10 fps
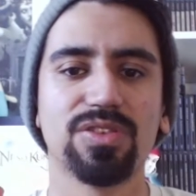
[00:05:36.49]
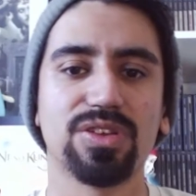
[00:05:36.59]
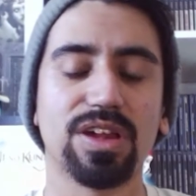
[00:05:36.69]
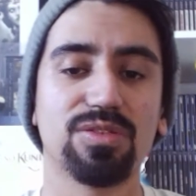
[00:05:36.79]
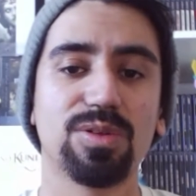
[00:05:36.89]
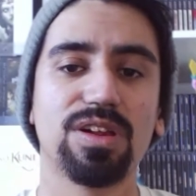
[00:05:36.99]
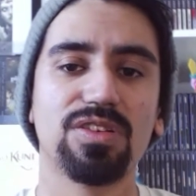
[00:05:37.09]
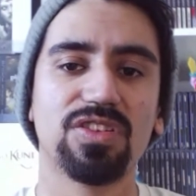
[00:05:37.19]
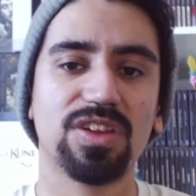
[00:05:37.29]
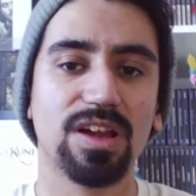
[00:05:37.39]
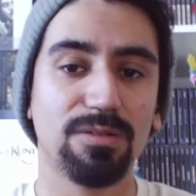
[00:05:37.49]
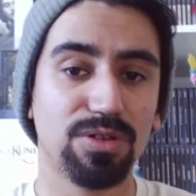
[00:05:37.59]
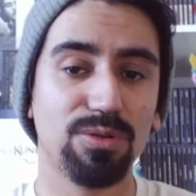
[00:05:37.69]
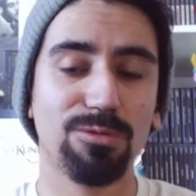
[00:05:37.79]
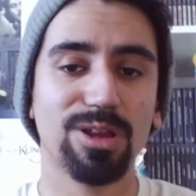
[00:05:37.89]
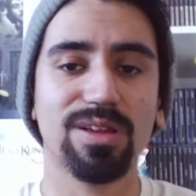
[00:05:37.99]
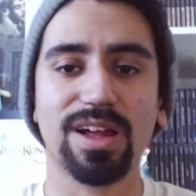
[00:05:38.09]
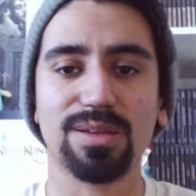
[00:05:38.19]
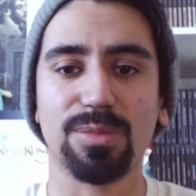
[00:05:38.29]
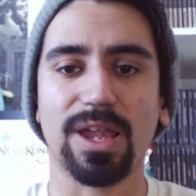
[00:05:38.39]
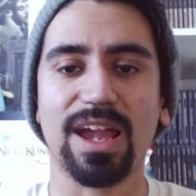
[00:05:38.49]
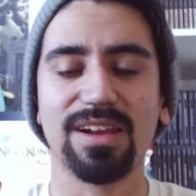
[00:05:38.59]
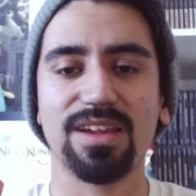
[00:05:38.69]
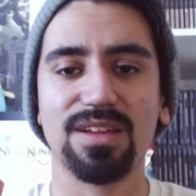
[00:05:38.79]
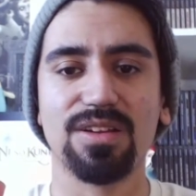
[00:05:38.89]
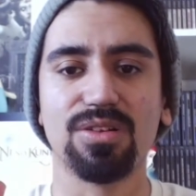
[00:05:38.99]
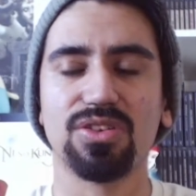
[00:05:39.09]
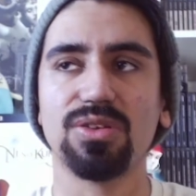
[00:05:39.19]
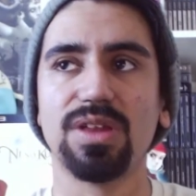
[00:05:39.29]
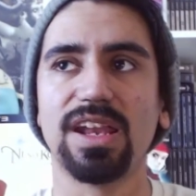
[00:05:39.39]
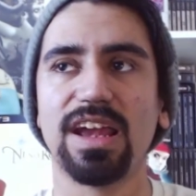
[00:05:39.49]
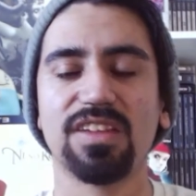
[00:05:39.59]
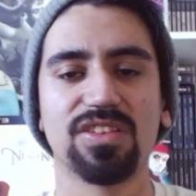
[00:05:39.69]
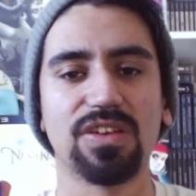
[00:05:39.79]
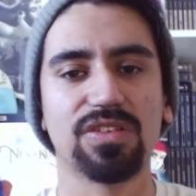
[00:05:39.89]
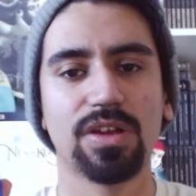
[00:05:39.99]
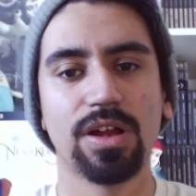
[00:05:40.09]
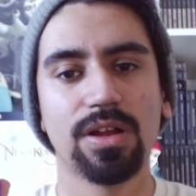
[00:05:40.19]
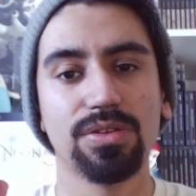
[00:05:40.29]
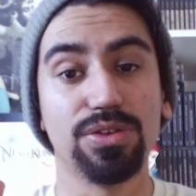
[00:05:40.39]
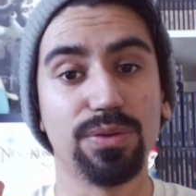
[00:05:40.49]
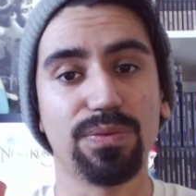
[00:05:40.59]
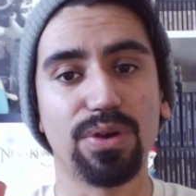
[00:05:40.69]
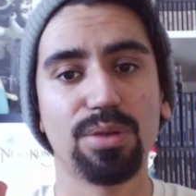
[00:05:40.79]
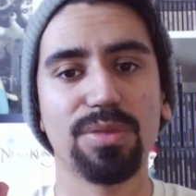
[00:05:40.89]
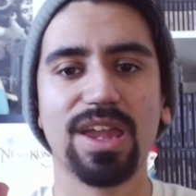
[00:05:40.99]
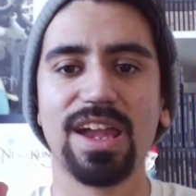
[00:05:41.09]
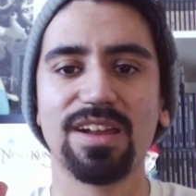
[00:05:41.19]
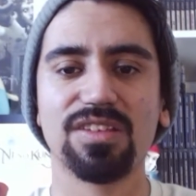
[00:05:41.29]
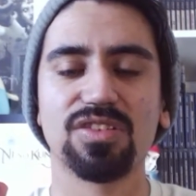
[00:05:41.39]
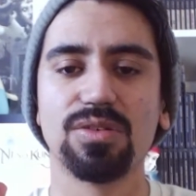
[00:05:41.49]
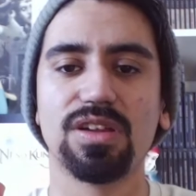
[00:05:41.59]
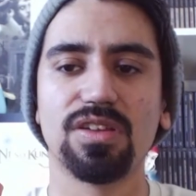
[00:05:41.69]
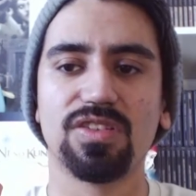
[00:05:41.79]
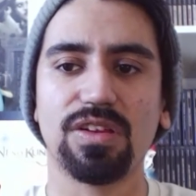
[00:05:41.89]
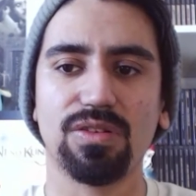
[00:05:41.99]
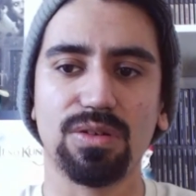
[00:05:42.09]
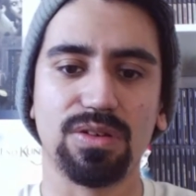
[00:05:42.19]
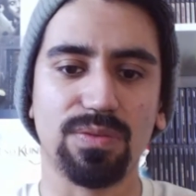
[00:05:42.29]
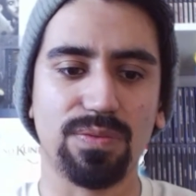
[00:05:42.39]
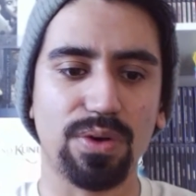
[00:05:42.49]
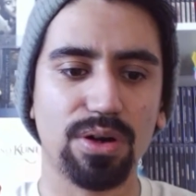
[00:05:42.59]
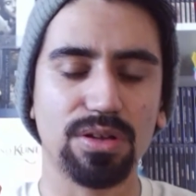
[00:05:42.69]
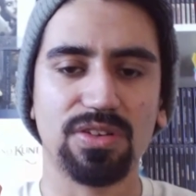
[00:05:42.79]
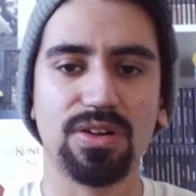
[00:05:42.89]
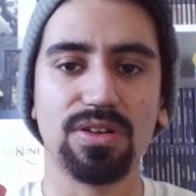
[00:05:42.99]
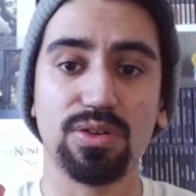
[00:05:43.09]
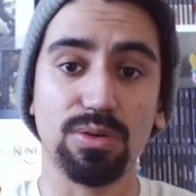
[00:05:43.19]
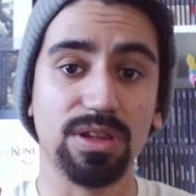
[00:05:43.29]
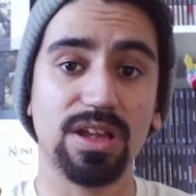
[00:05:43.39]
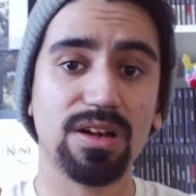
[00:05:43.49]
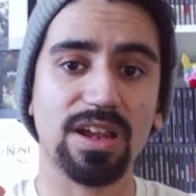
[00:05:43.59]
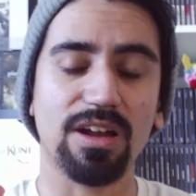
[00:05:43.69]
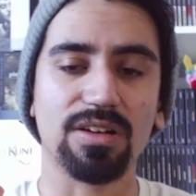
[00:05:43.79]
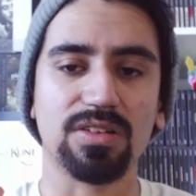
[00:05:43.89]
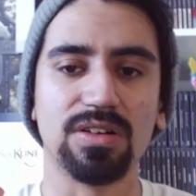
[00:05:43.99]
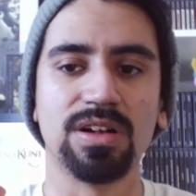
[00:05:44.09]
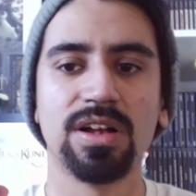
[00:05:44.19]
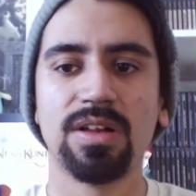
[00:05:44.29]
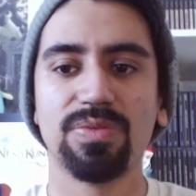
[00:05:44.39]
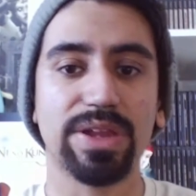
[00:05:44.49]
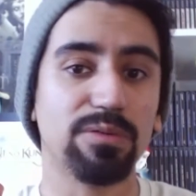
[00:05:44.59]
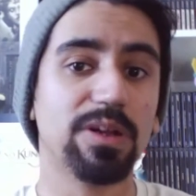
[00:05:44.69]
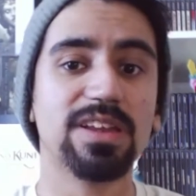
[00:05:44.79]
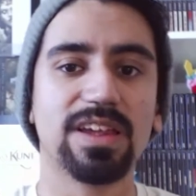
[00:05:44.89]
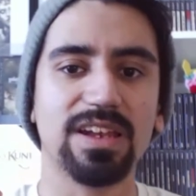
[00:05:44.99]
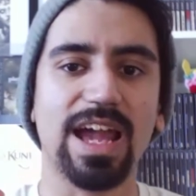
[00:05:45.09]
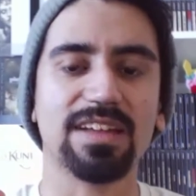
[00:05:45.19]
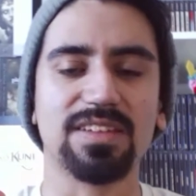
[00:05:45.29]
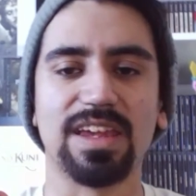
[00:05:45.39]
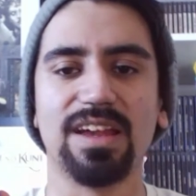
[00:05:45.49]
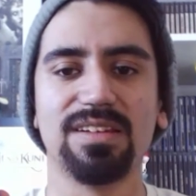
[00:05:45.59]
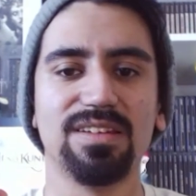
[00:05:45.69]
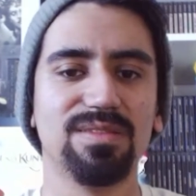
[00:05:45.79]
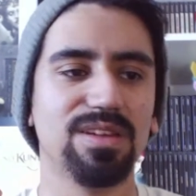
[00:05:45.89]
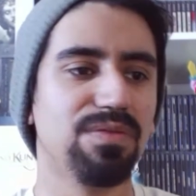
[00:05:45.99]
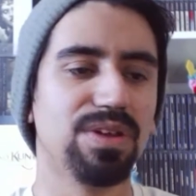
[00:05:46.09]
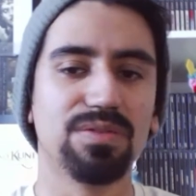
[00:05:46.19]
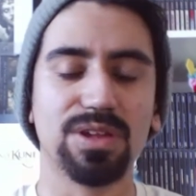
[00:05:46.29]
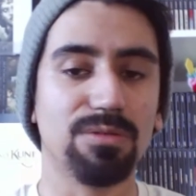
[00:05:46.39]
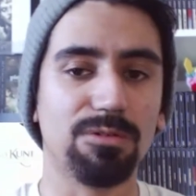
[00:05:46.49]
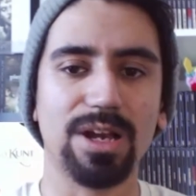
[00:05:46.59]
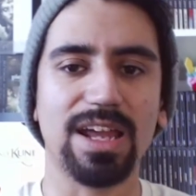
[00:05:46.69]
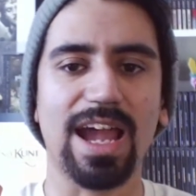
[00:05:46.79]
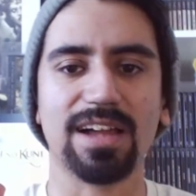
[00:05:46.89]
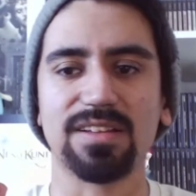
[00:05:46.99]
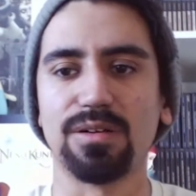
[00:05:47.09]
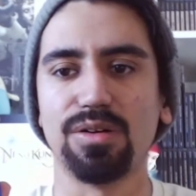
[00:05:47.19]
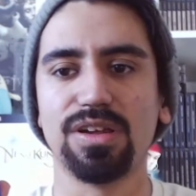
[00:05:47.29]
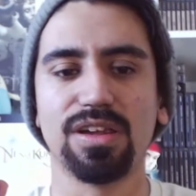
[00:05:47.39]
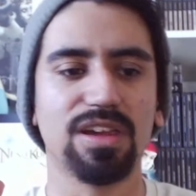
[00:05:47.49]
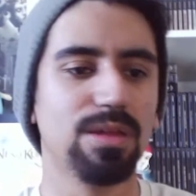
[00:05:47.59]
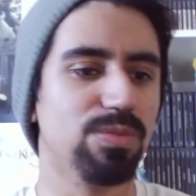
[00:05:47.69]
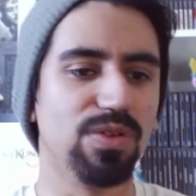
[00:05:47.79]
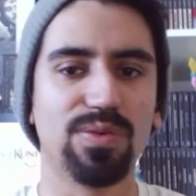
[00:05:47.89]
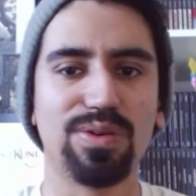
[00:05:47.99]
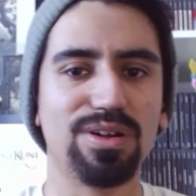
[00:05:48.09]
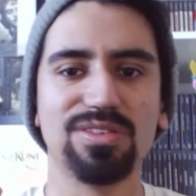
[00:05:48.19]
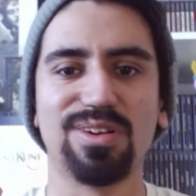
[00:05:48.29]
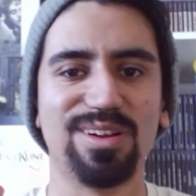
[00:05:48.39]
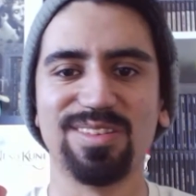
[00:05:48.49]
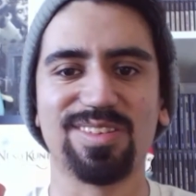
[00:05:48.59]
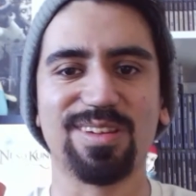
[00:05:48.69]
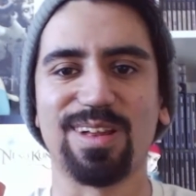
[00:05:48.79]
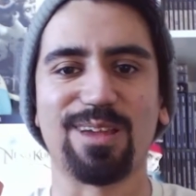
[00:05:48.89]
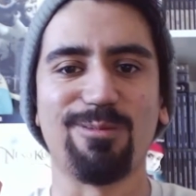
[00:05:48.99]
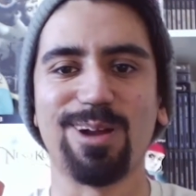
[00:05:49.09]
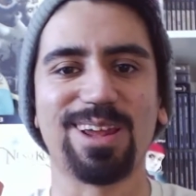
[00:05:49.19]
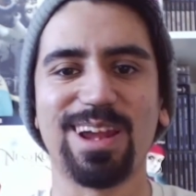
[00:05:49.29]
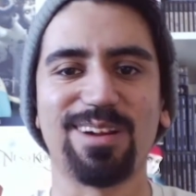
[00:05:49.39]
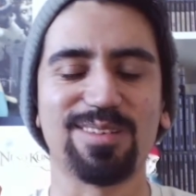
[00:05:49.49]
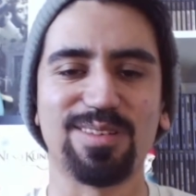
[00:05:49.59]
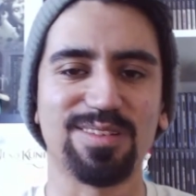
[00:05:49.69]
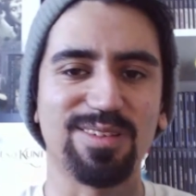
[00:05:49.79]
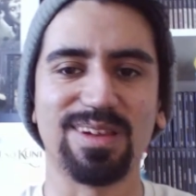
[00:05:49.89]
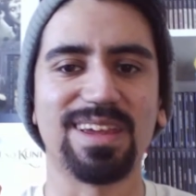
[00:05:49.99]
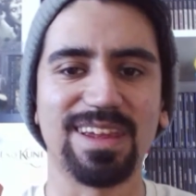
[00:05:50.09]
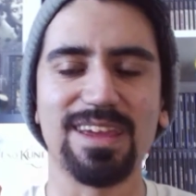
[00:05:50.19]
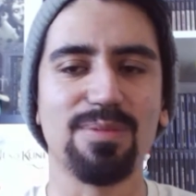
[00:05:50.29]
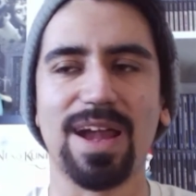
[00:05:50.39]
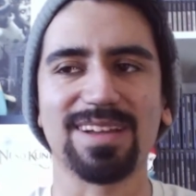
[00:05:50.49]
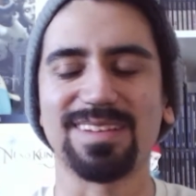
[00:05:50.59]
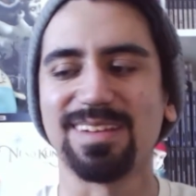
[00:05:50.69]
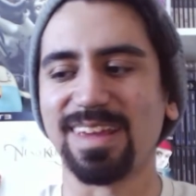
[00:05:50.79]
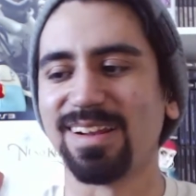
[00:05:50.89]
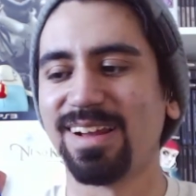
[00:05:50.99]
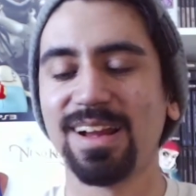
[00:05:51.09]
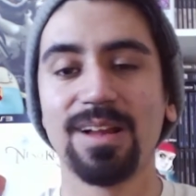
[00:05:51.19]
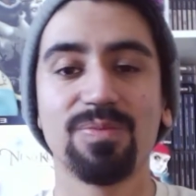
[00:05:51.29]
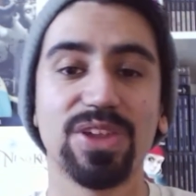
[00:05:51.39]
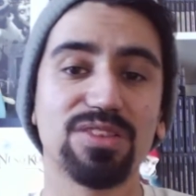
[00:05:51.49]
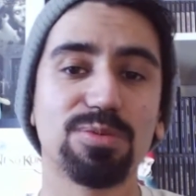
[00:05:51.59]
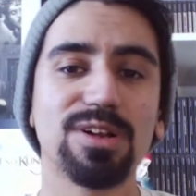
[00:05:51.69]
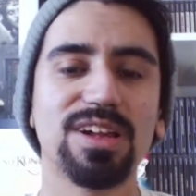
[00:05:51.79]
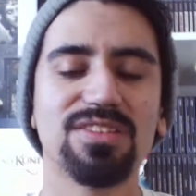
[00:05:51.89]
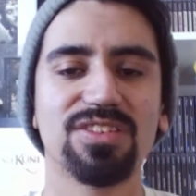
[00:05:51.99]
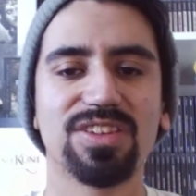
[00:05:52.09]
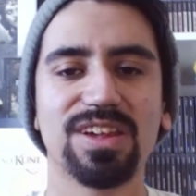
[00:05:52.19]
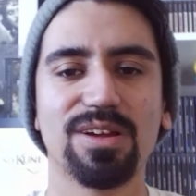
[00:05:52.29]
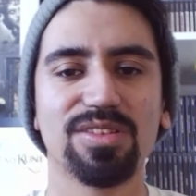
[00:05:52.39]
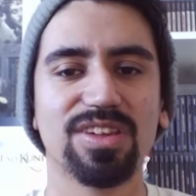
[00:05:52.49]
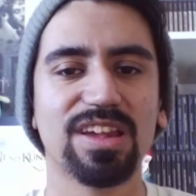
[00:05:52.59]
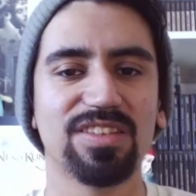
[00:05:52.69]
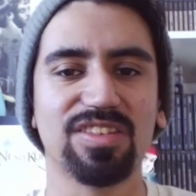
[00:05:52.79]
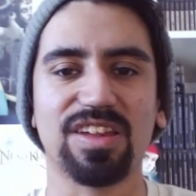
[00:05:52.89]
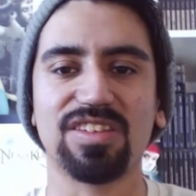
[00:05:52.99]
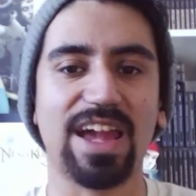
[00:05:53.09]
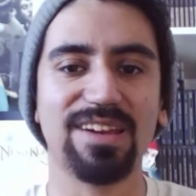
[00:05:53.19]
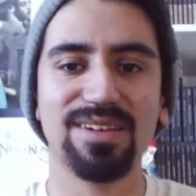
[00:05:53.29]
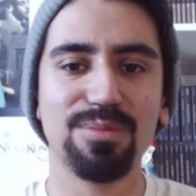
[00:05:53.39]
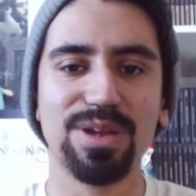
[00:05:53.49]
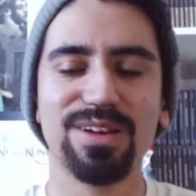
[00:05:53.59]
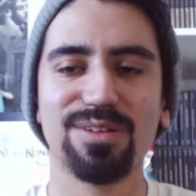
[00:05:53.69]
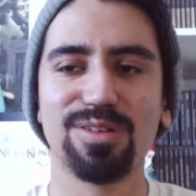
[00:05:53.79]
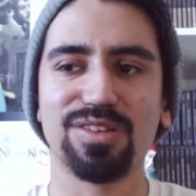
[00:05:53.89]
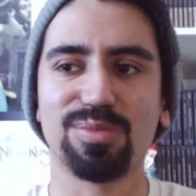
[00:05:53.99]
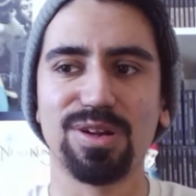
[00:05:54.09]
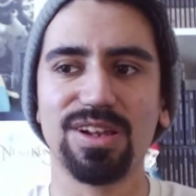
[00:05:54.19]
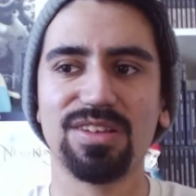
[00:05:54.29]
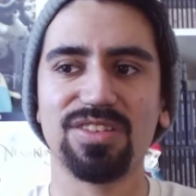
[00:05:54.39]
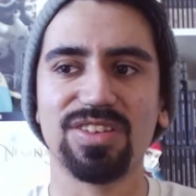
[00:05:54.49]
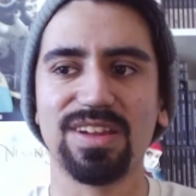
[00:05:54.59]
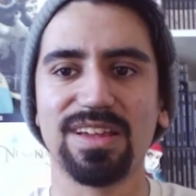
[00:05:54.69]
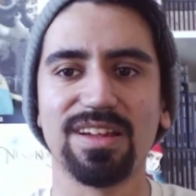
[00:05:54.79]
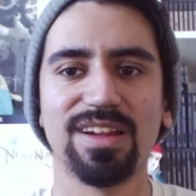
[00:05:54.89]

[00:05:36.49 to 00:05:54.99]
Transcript: So that's really interesting. I do really like the mechanic in here too, that it has this defer mechanic, so you can essentially defer a turn to another character. That way they can act again, and even if they've already acted, or you can keep deferring turns to like one character so they can keep acting again. That's pretty interesting. It also has this like sanity meter, which is pretty interesting.